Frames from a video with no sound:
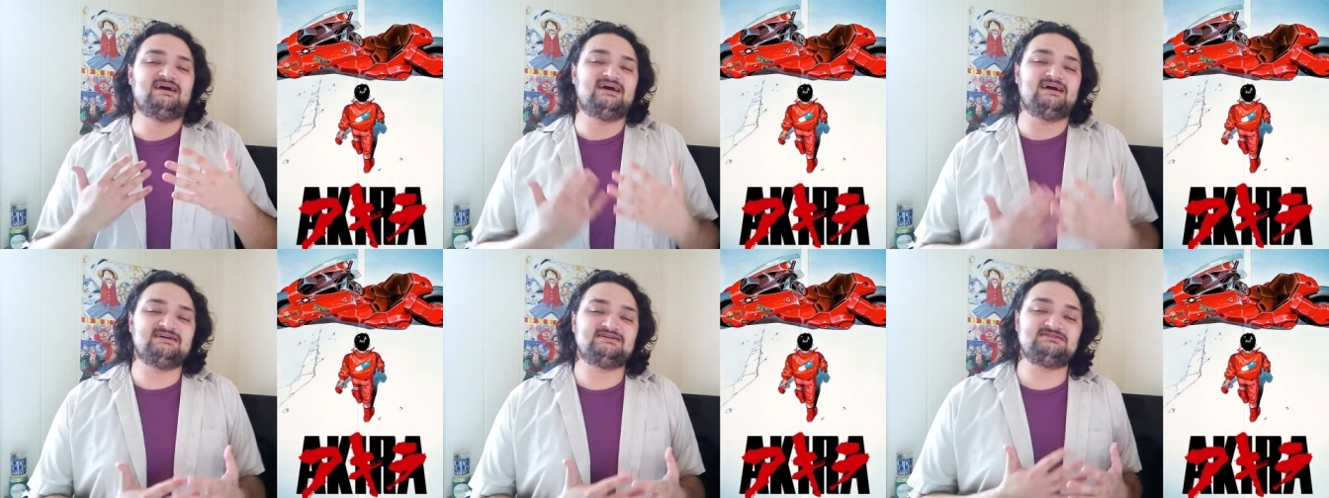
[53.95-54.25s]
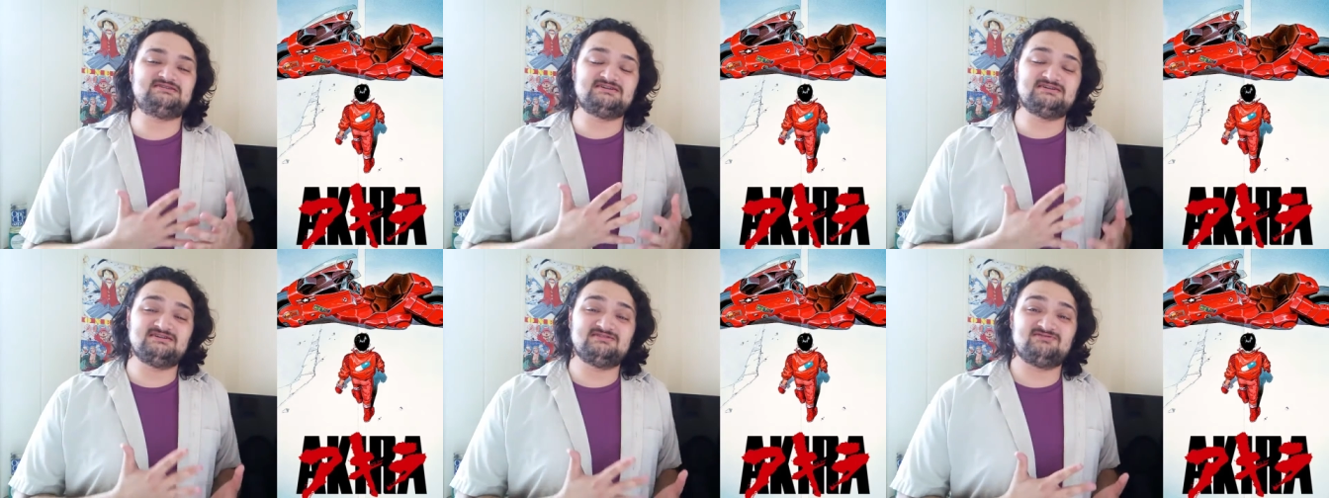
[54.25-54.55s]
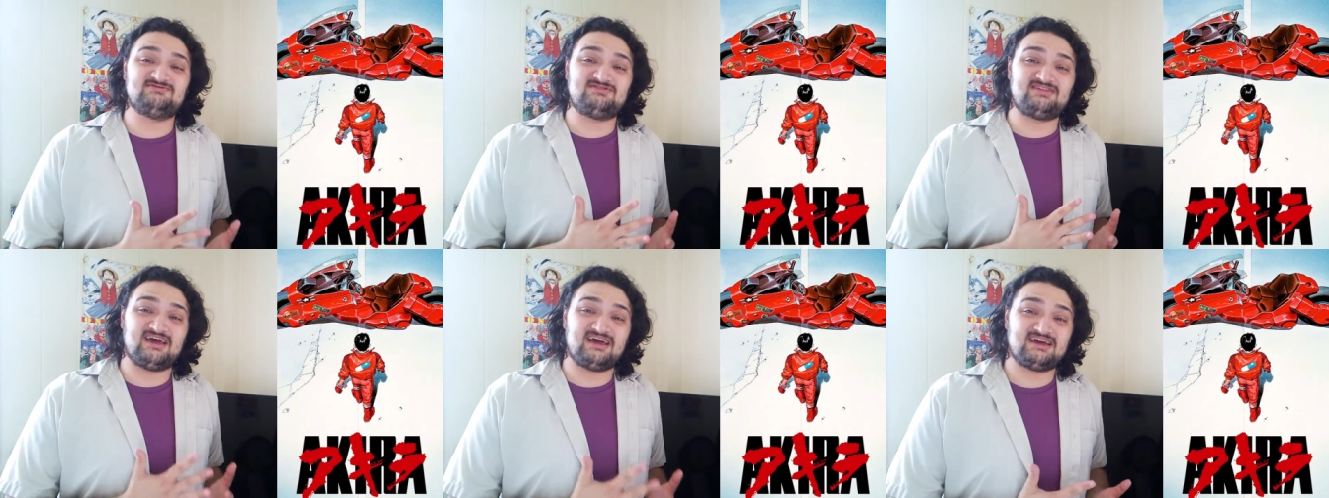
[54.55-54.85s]
It should
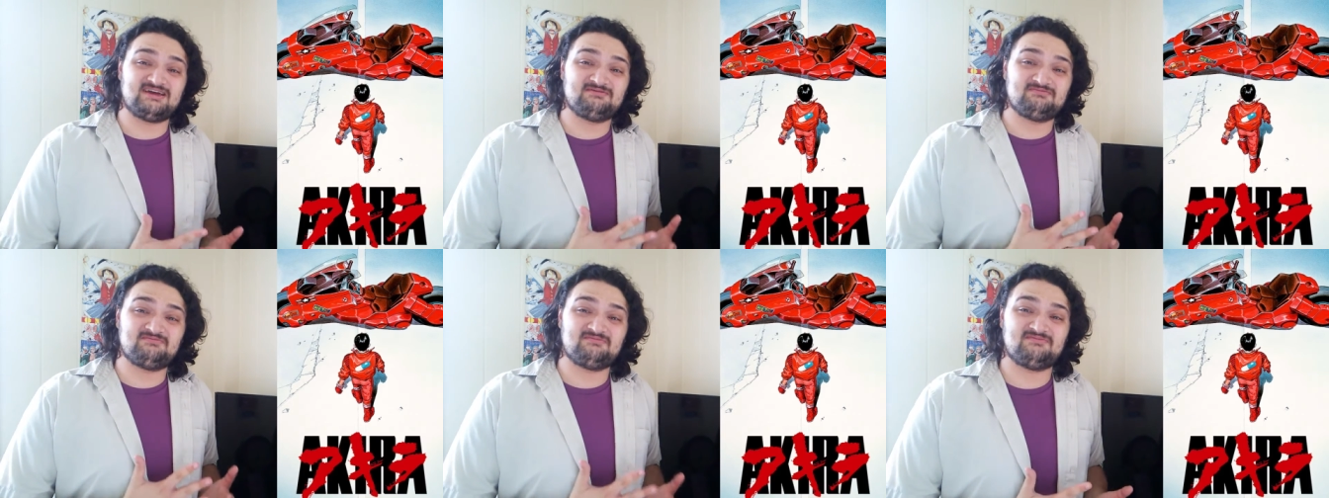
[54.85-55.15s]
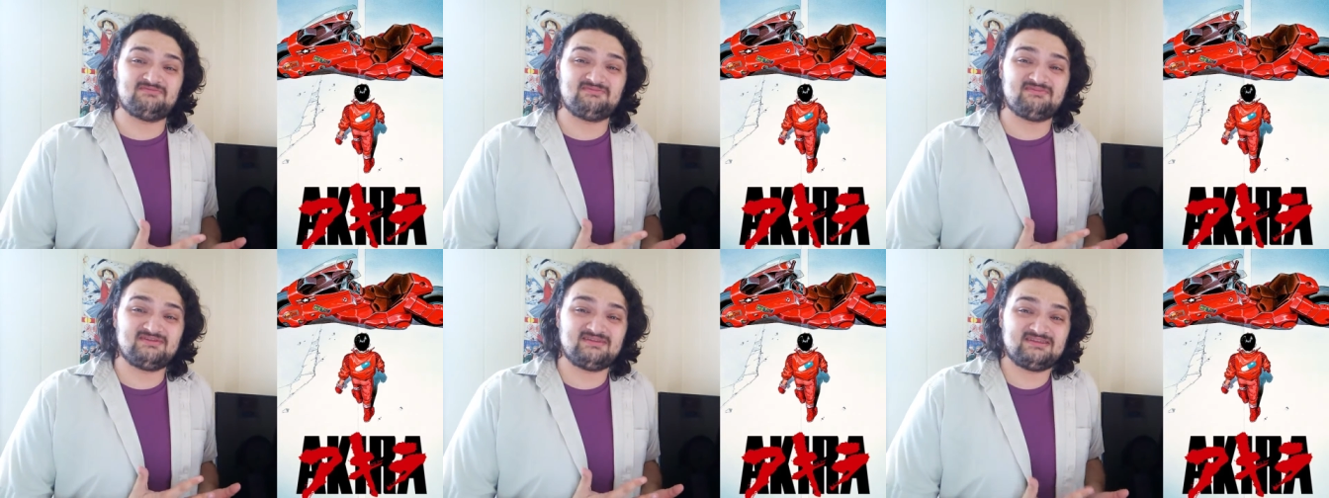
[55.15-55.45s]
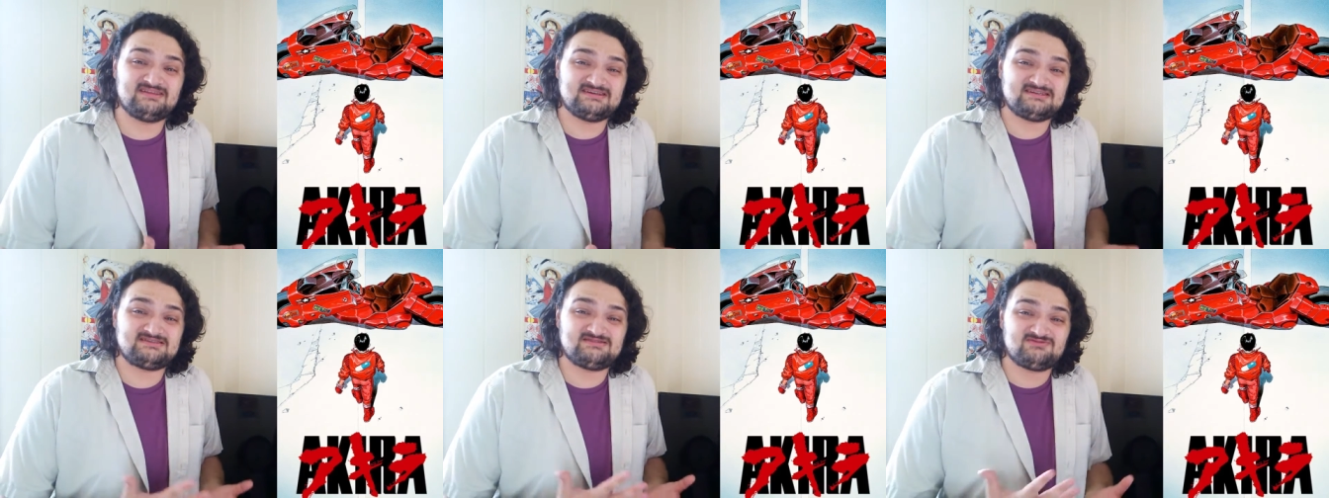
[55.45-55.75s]
have taken,
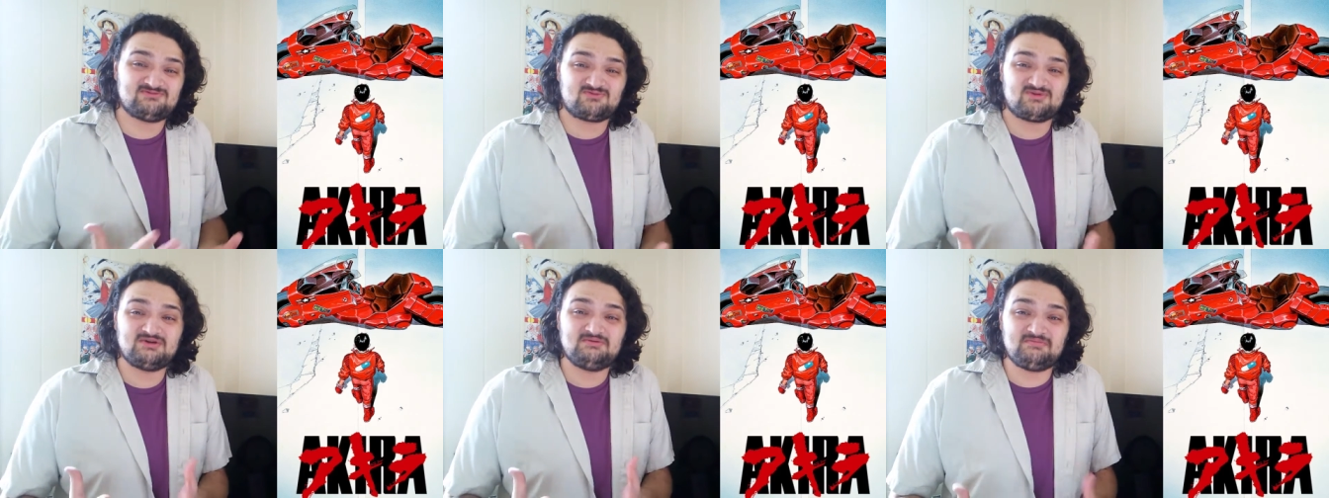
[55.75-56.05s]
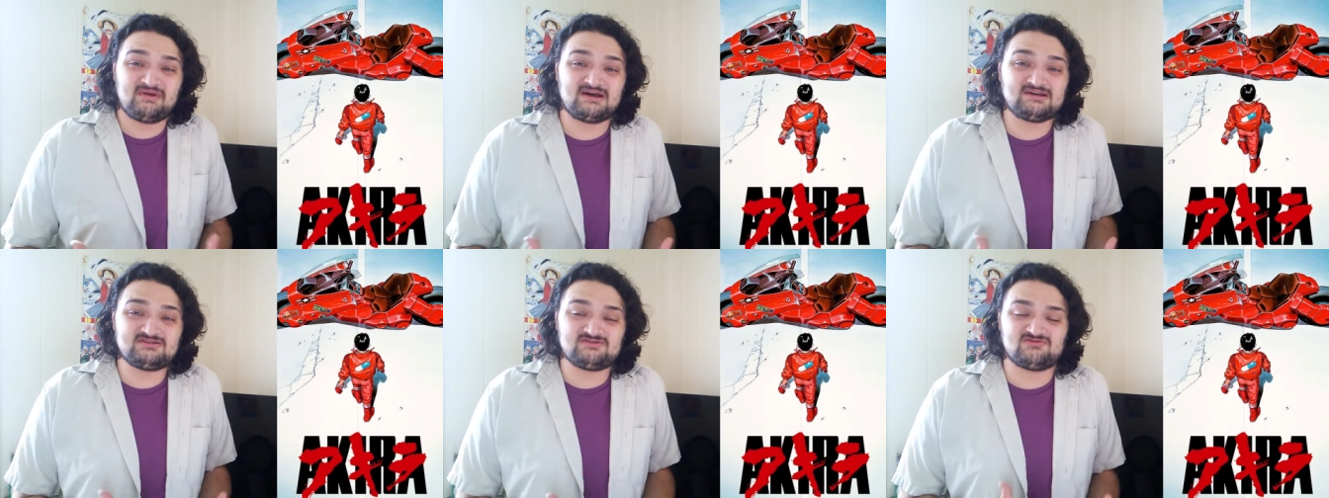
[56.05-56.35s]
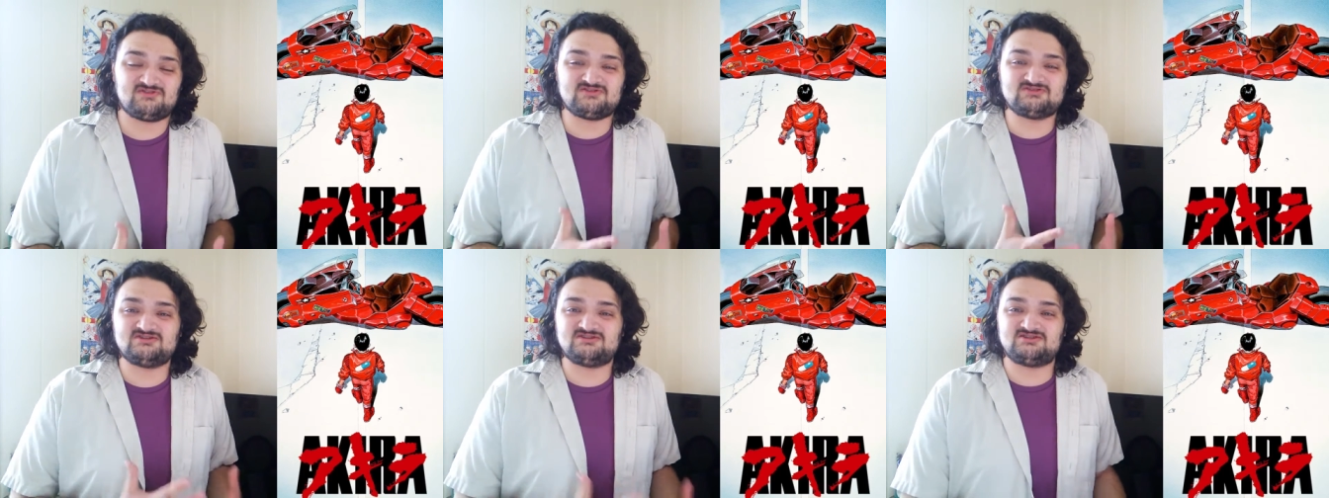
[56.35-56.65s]
this remastered
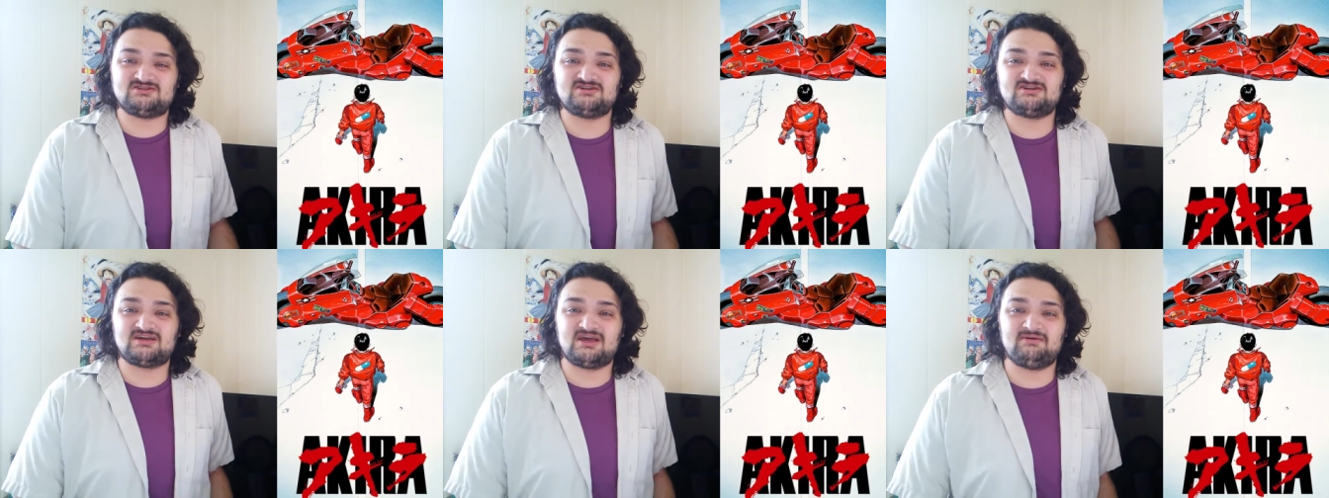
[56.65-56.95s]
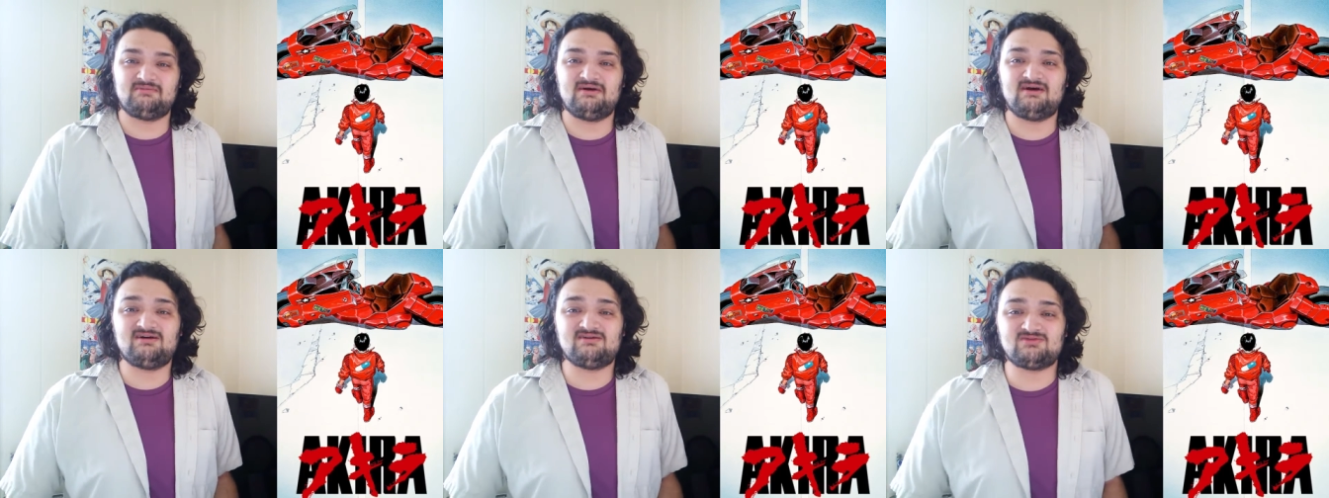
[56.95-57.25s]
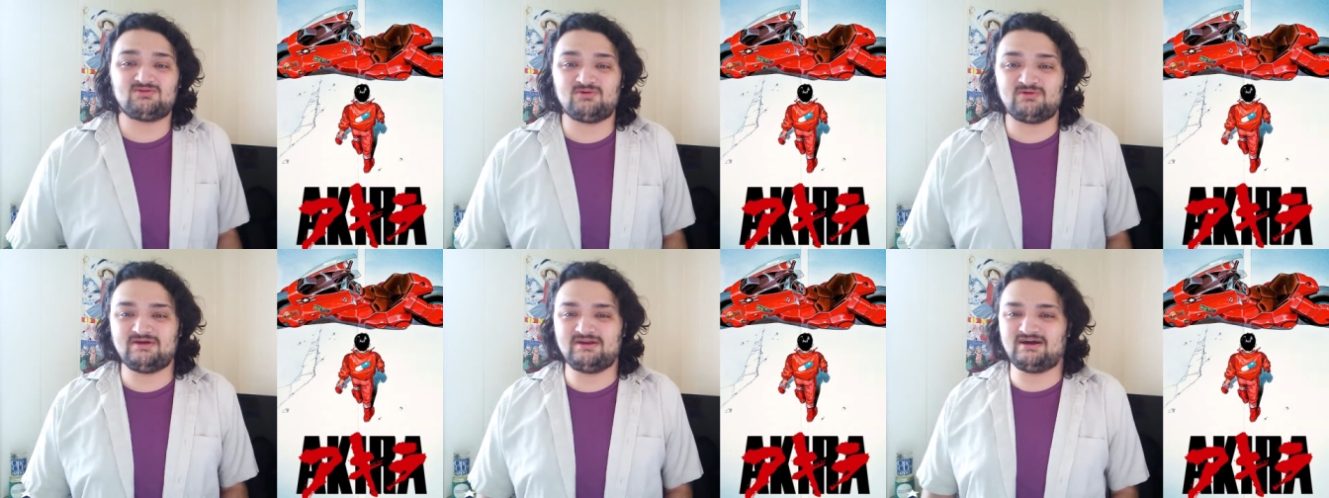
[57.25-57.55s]
version should have came out in
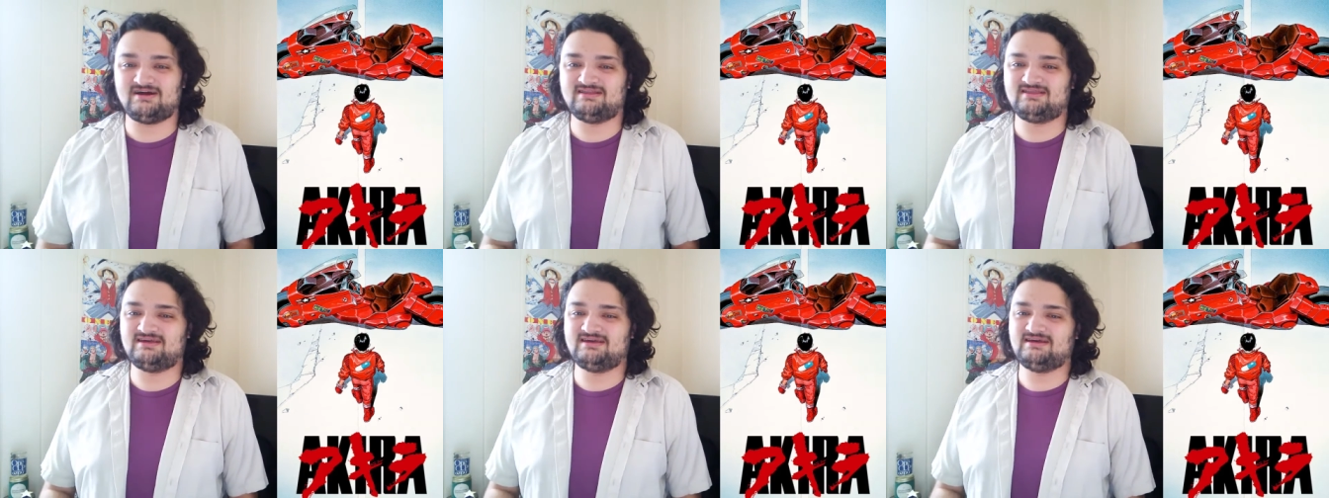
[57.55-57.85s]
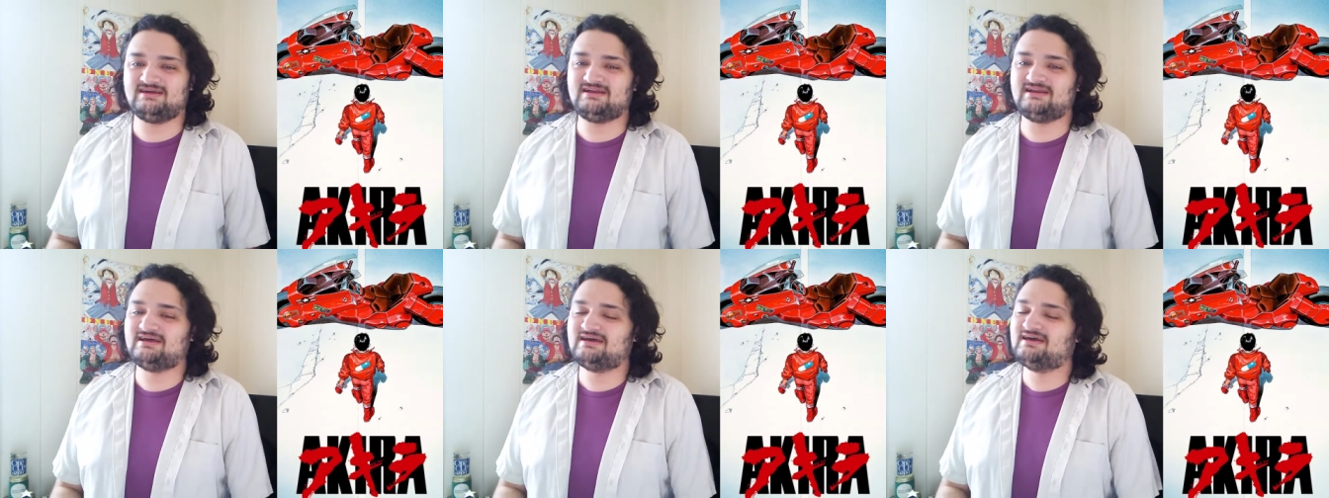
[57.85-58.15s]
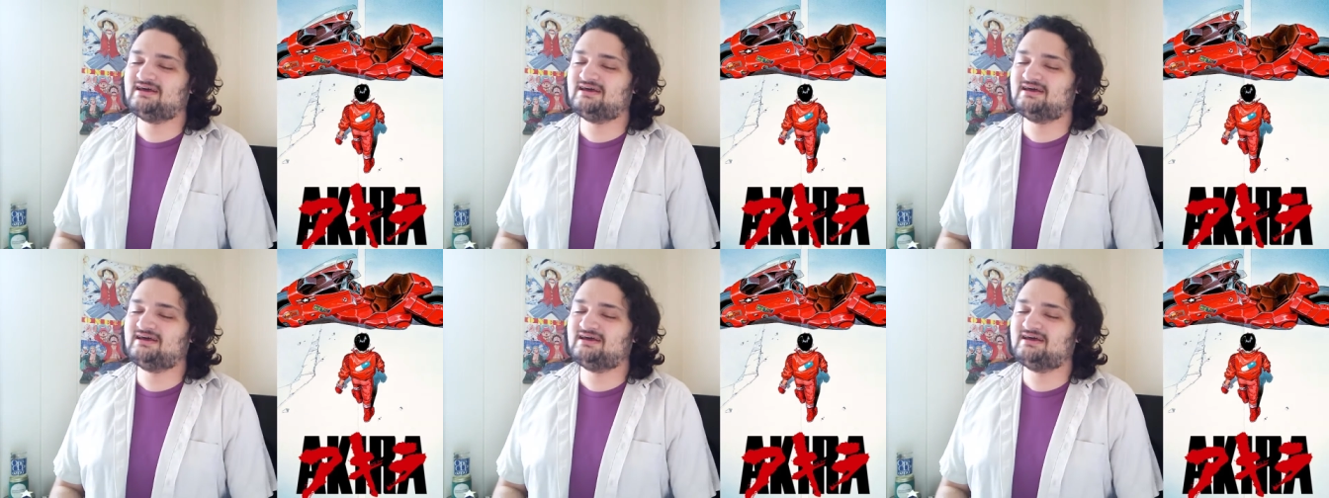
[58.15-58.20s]
twenty nineteen.